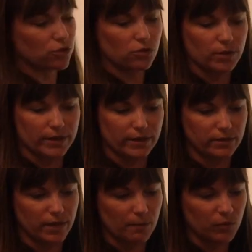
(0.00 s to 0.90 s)
do a quick
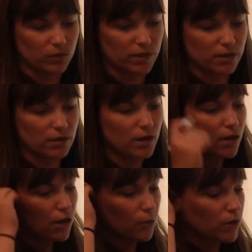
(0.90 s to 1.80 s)
example here.
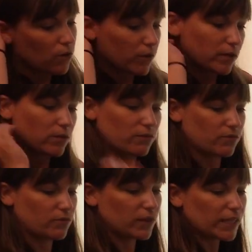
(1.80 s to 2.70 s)
We're going to
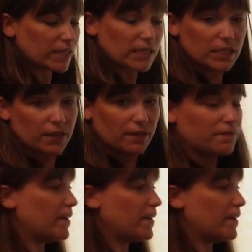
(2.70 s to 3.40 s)
list the